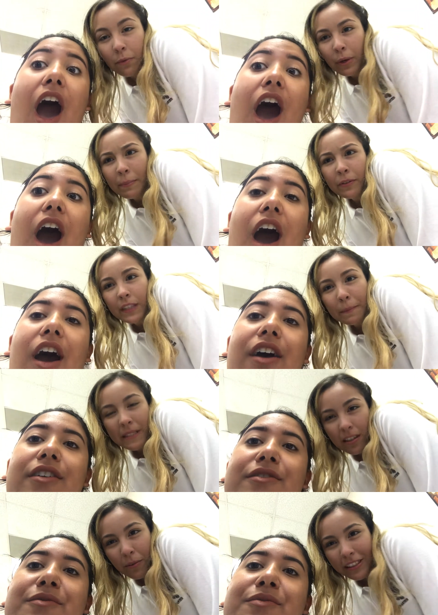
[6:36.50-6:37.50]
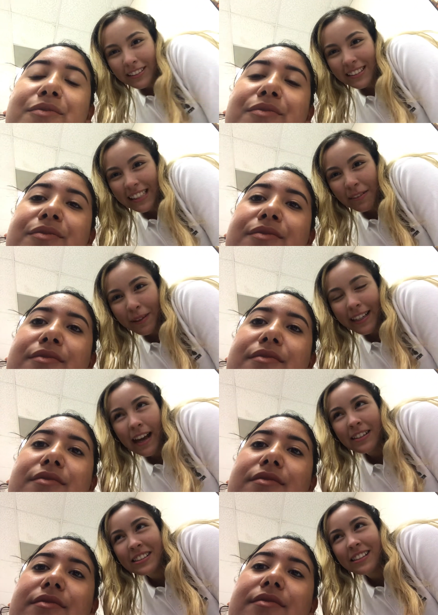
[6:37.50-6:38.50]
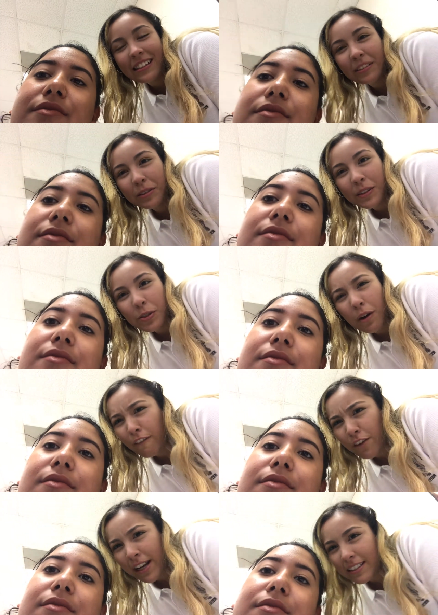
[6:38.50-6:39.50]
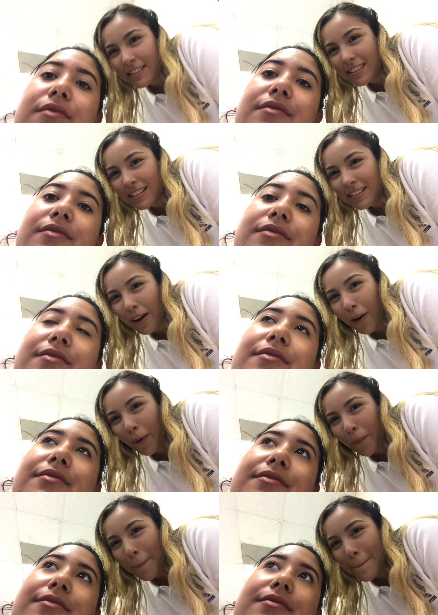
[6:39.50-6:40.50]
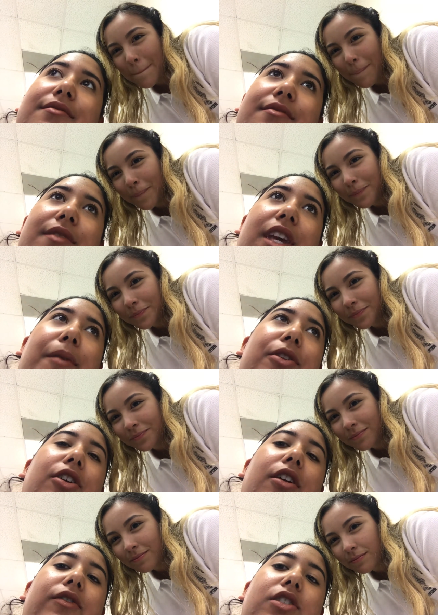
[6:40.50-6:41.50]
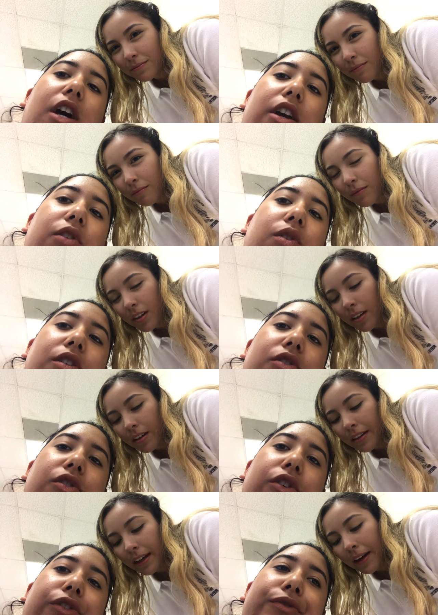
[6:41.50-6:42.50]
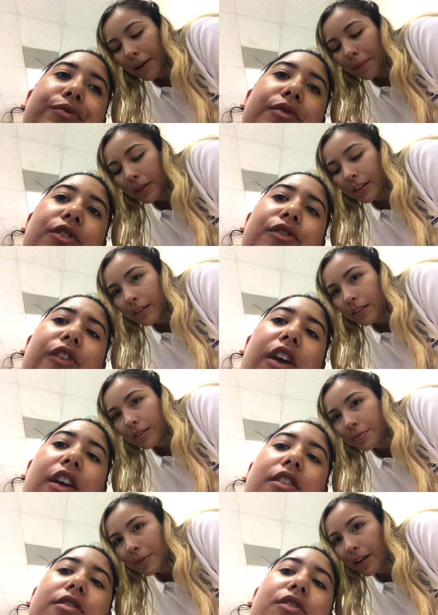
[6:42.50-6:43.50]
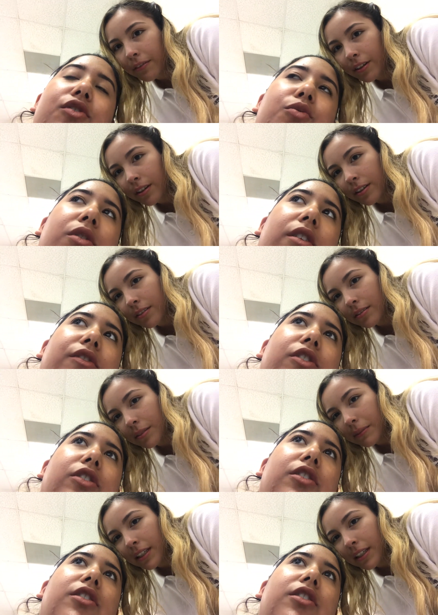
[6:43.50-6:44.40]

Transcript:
Speaker 1: We moved up in the world, and we actually got closer to our friends. Yeah, but they're not even talking to us, so it's fine. Whatever. It's whatever. That's